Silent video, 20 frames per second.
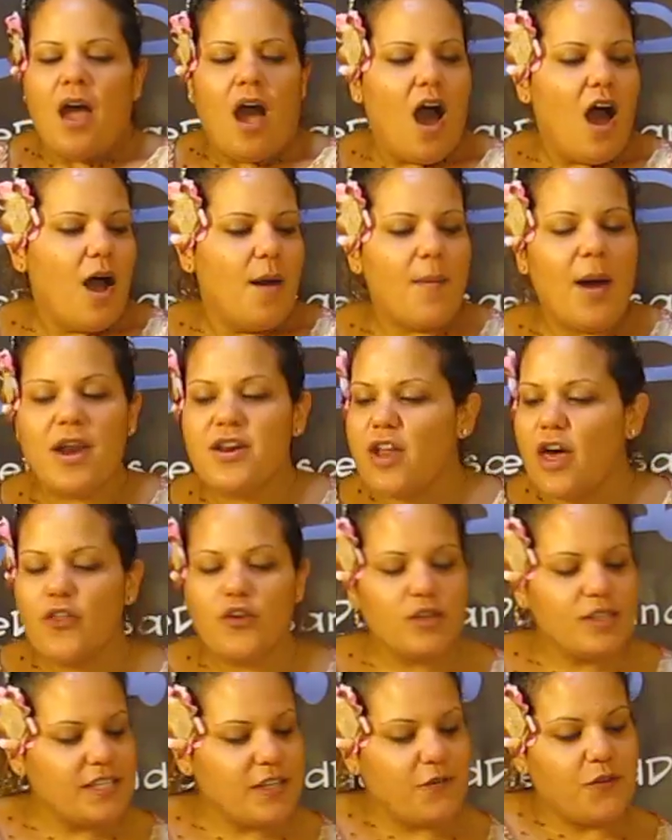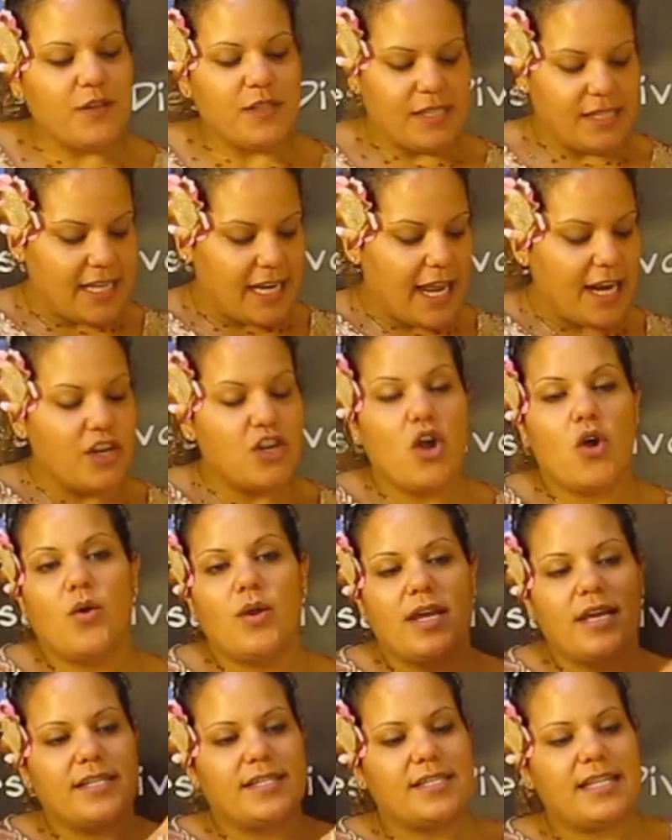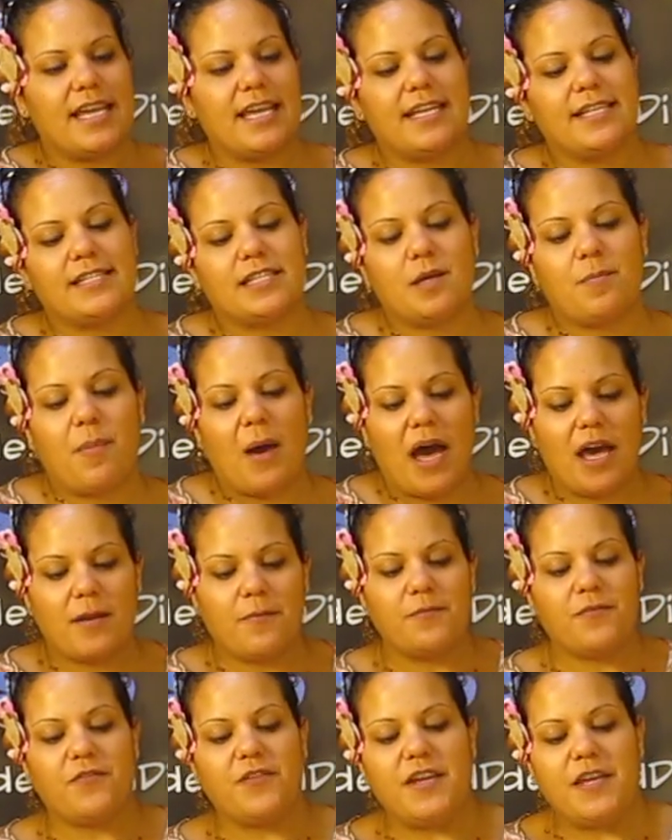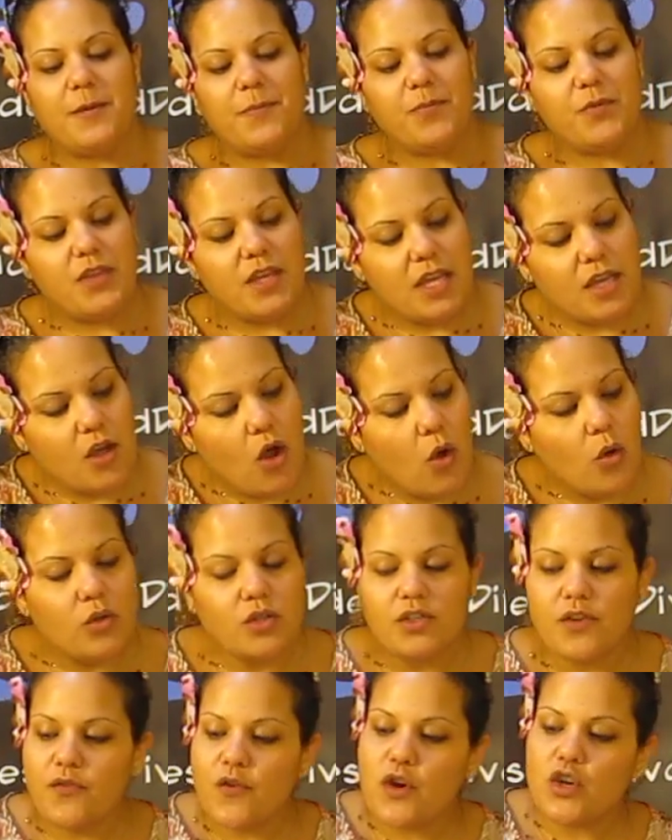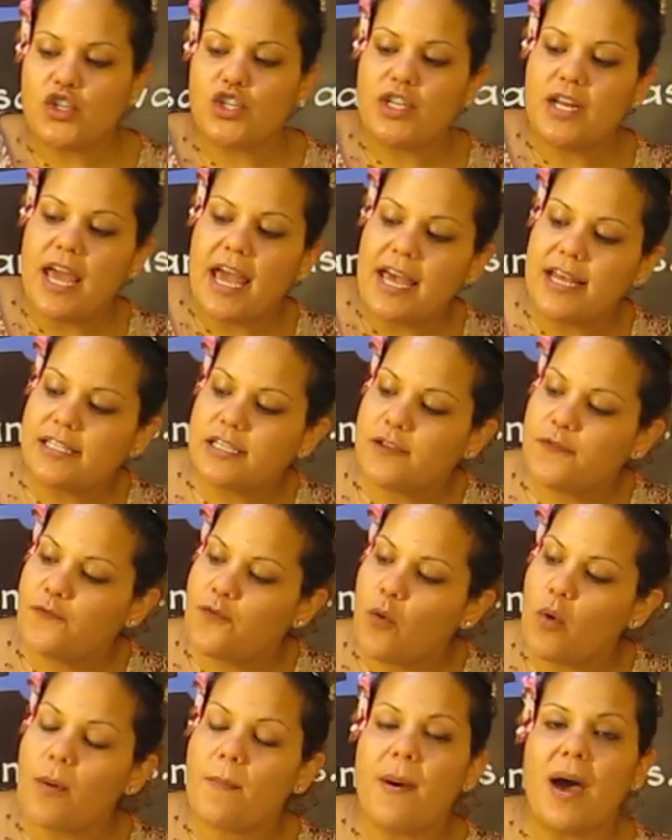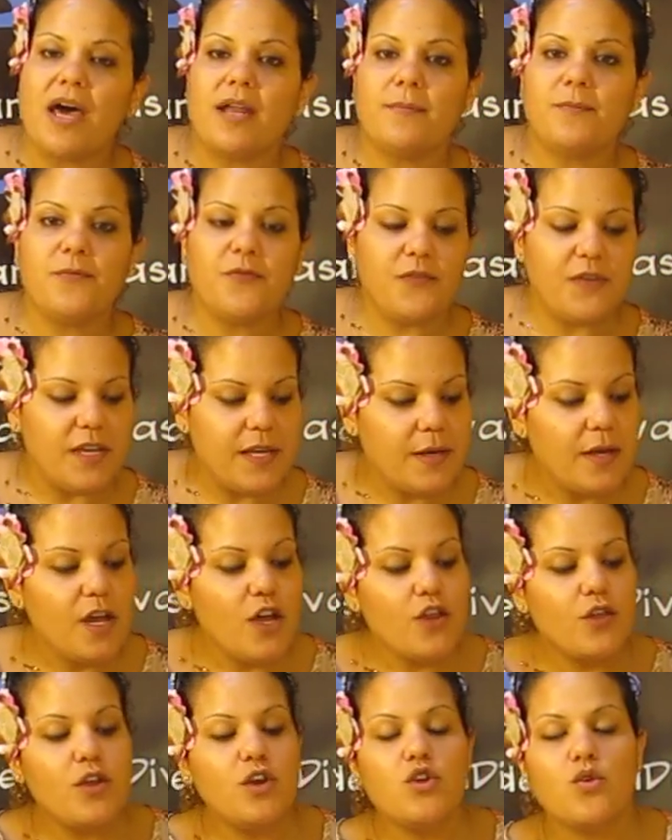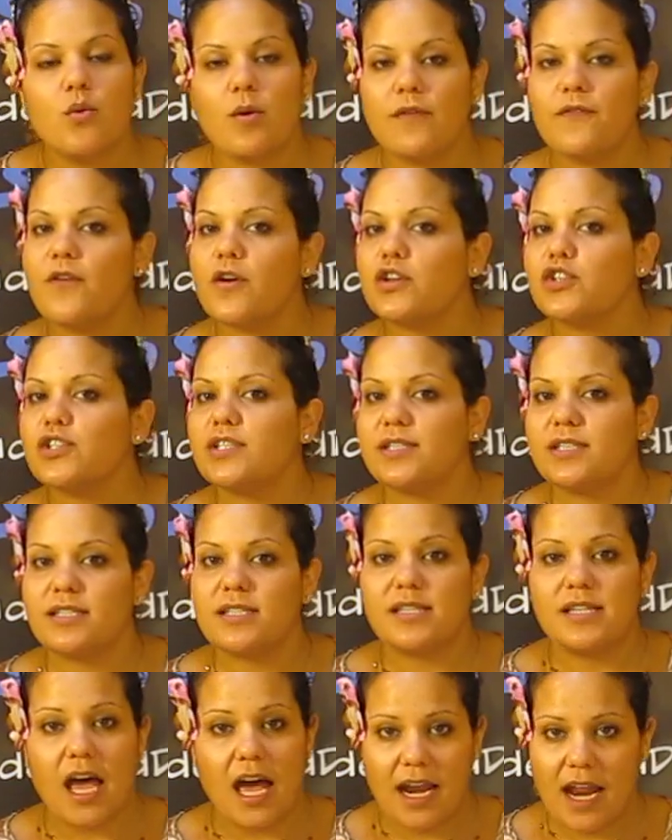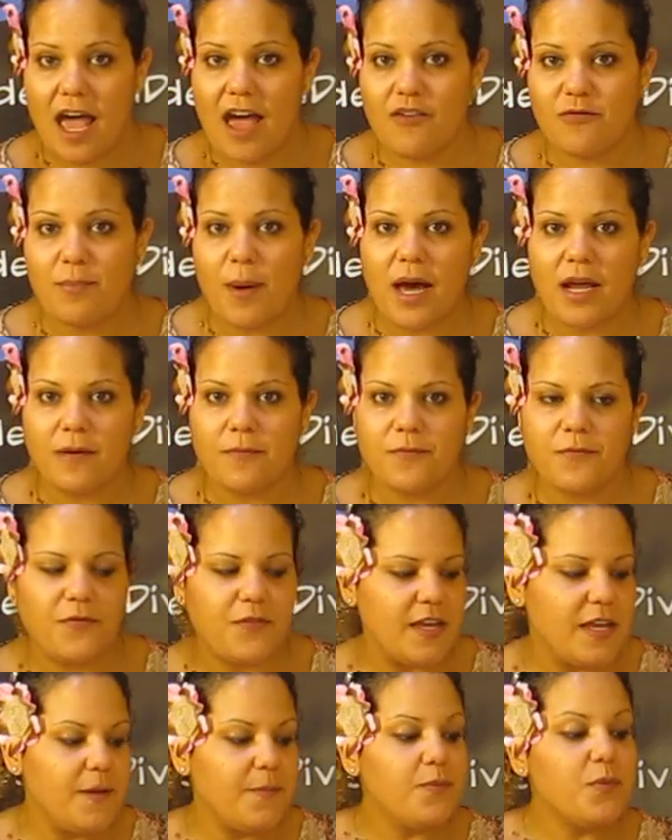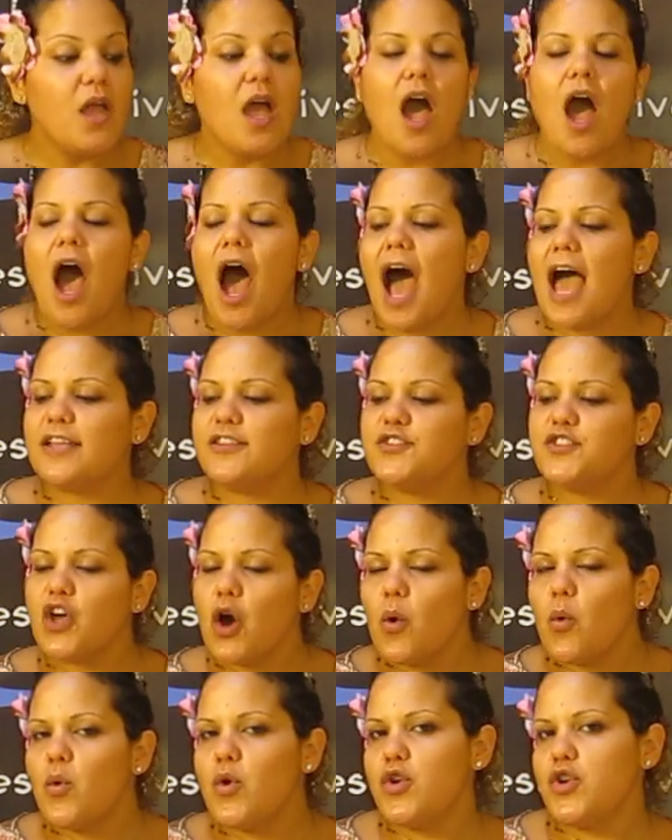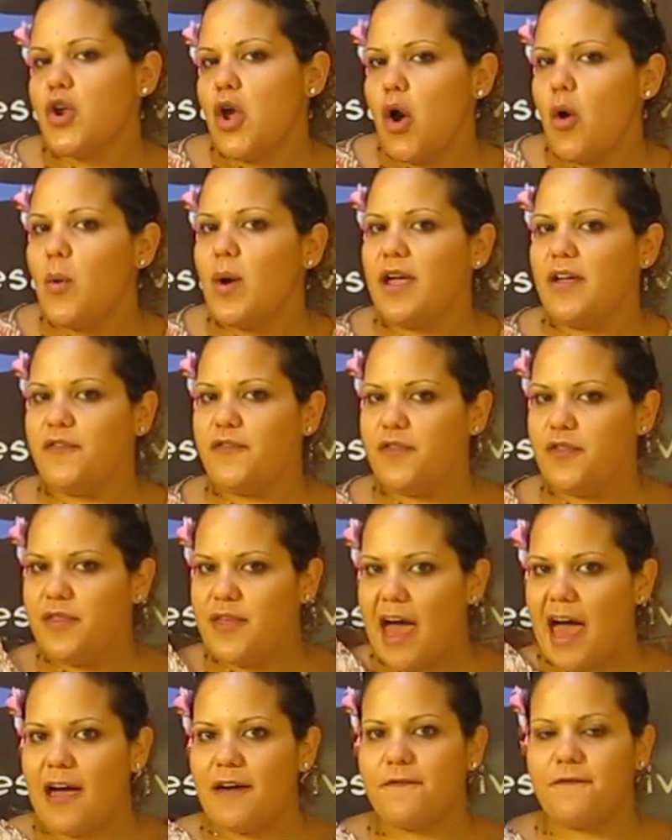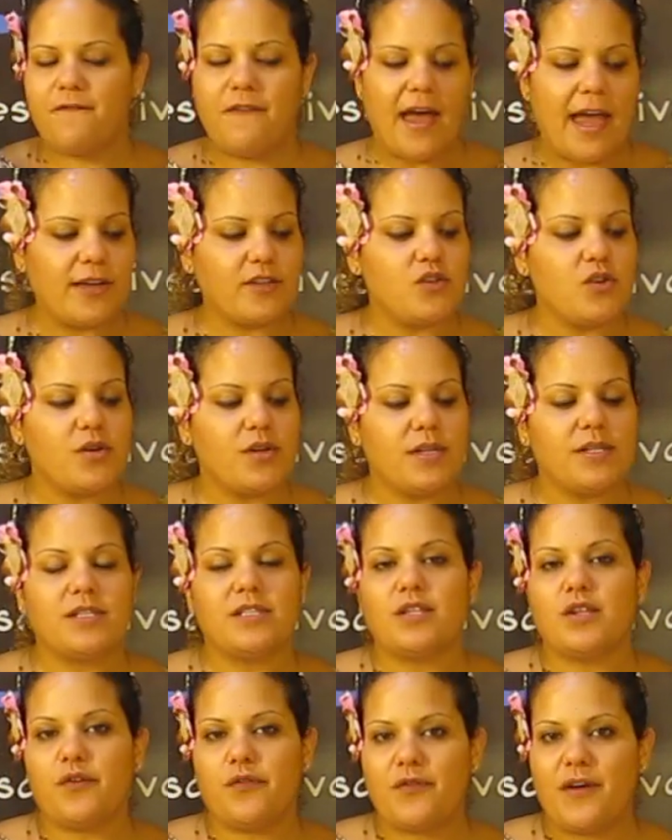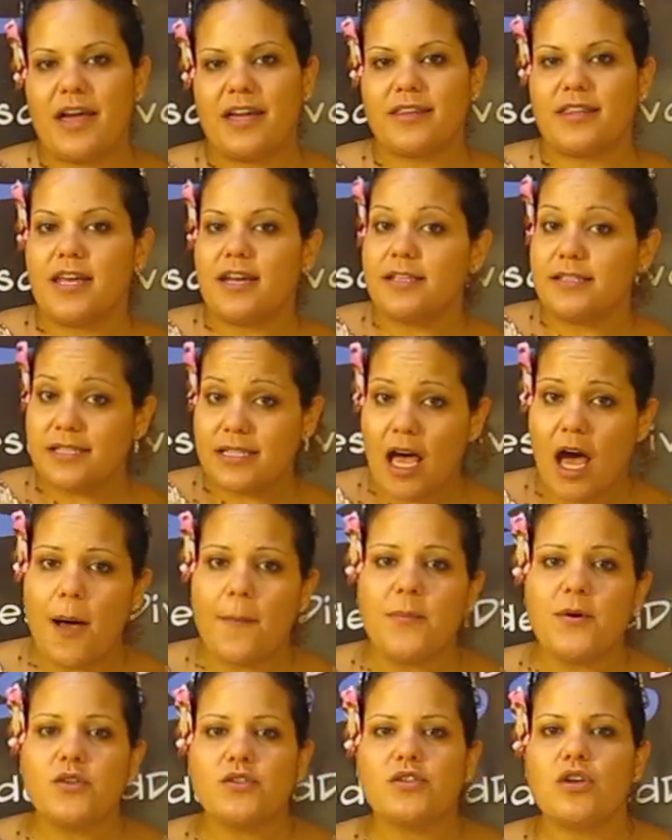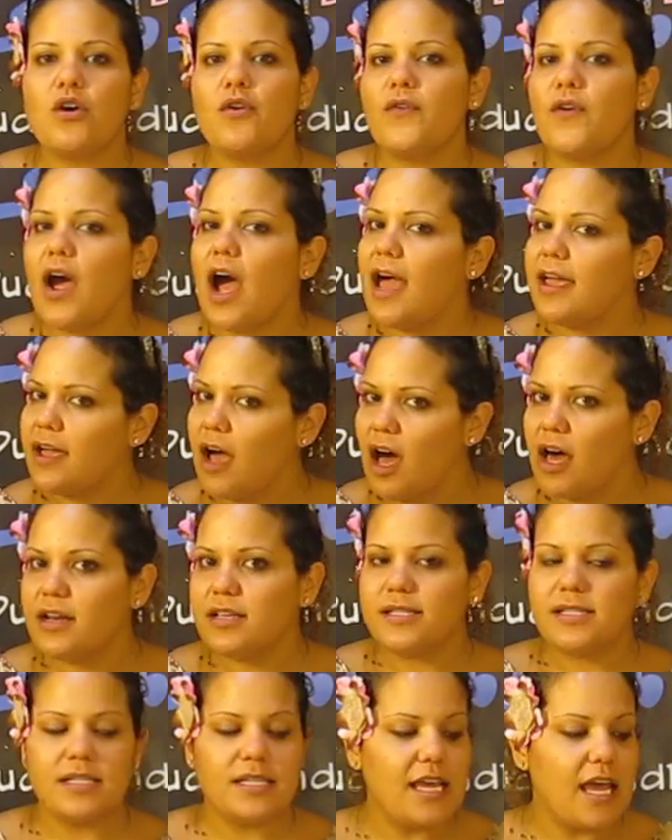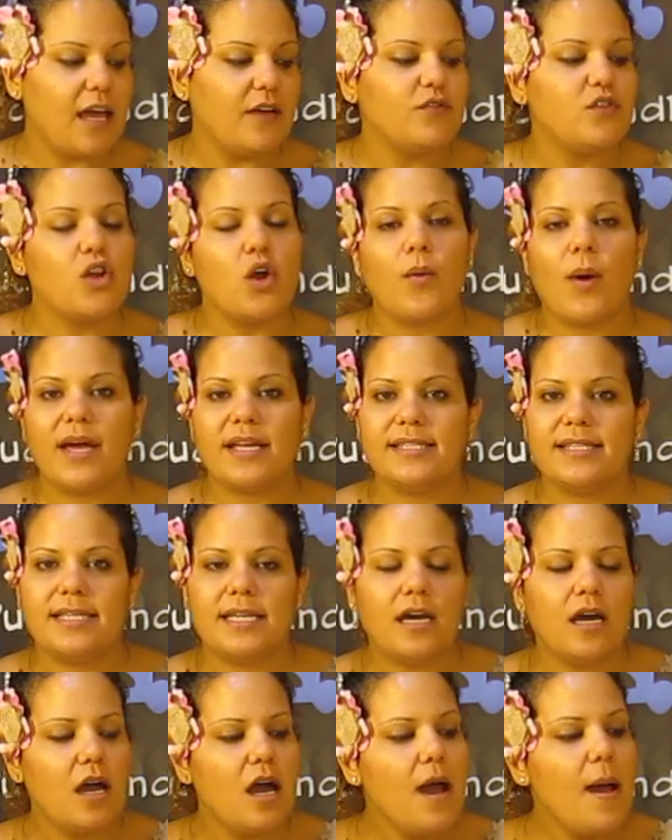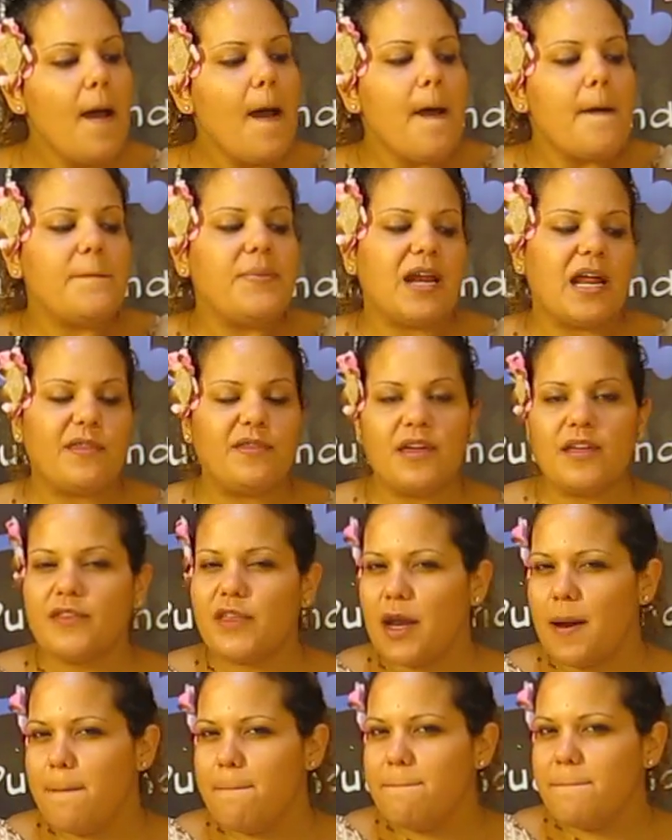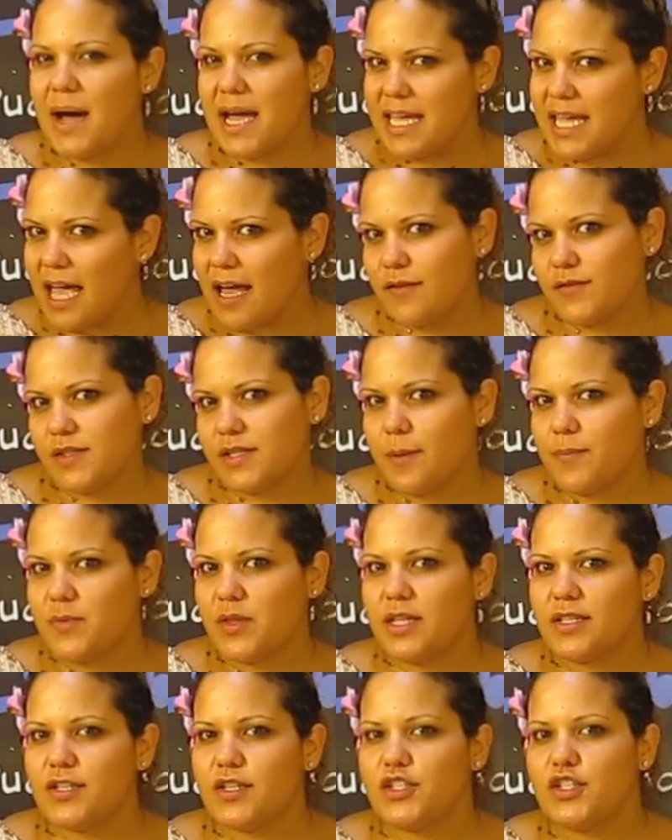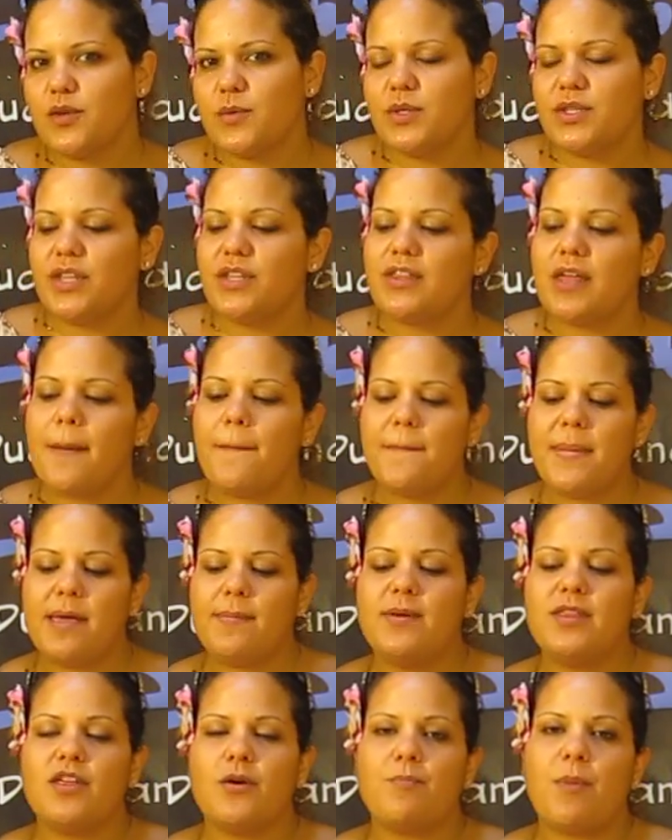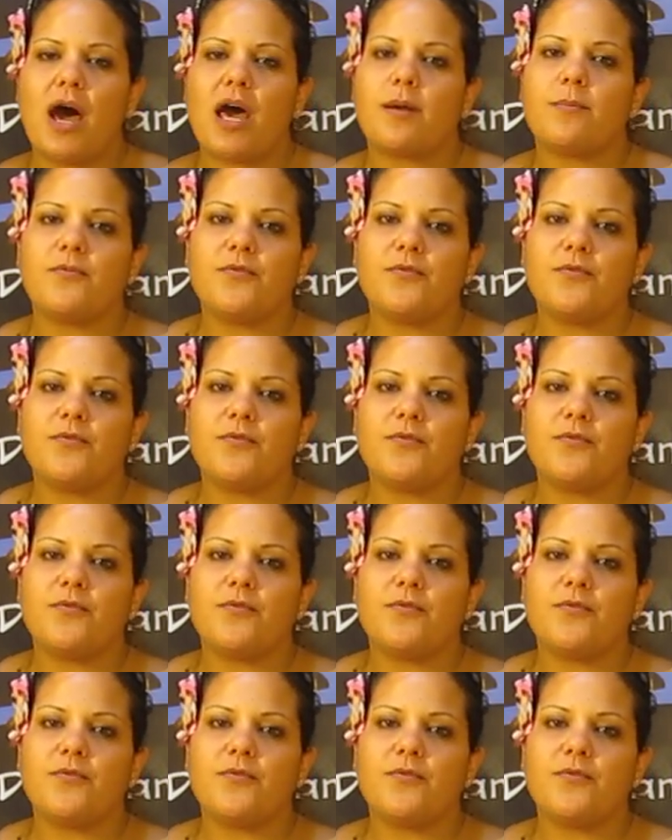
Another difference that I noticed is the bottom feet. The older version has the 4 bottom feet. The newer version does not have bottom feet. I don't know if that factored into the fact that it topples over. I honestly have no idea. But I think that it might have something to do with it, that maybe the bottom